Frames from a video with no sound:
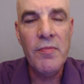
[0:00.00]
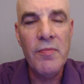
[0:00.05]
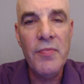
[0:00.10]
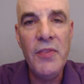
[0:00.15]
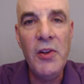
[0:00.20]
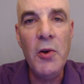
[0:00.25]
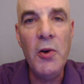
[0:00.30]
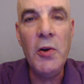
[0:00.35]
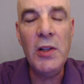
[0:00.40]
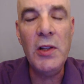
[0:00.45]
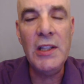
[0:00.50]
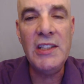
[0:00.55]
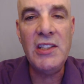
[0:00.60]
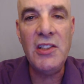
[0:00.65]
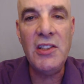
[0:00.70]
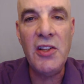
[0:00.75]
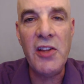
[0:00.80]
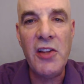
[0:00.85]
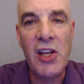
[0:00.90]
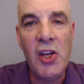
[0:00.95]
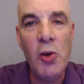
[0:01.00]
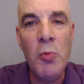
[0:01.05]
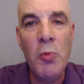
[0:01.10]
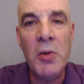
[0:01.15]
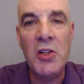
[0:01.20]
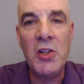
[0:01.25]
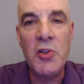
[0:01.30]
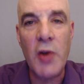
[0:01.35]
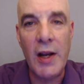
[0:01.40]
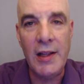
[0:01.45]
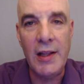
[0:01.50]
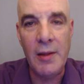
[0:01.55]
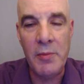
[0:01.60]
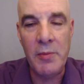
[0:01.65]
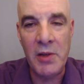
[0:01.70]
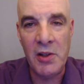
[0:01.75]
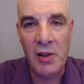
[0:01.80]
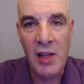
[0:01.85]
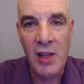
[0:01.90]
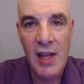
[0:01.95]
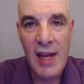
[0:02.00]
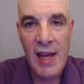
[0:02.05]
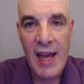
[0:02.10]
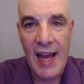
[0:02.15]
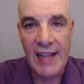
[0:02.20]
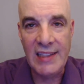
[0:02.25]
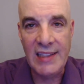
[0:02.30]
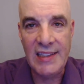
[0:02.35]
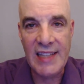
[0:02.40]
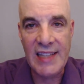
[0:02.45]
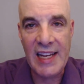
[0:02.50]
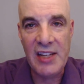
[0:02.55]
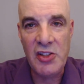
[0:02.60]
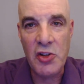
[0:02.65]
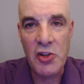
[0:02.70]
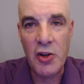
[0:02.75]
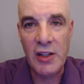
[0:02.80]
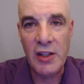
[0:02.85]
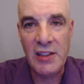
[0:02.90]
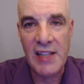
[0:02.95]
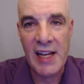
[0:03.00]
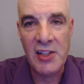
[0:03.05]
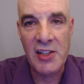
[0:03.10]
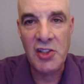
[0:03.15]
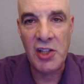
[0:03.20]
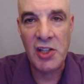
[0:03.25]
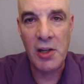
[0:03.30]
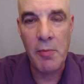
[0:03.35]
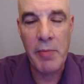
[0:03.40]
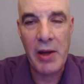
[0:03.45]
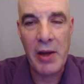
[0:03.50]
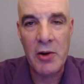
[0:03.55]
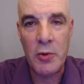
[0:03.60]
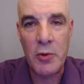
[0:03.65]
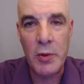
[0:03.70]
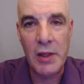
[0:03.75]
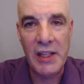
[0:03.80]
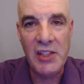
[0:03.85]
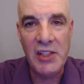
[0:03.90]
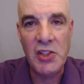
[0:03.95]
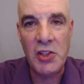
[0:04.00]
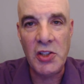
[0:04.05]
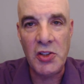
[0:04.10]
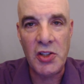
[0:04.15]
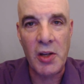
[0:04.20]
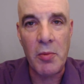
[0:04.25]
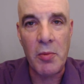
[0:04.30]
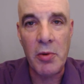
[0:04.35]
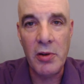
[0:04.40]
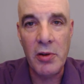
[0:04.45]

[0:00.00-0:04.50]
you can listen to the humor triluminal and set as your intention a better relationship.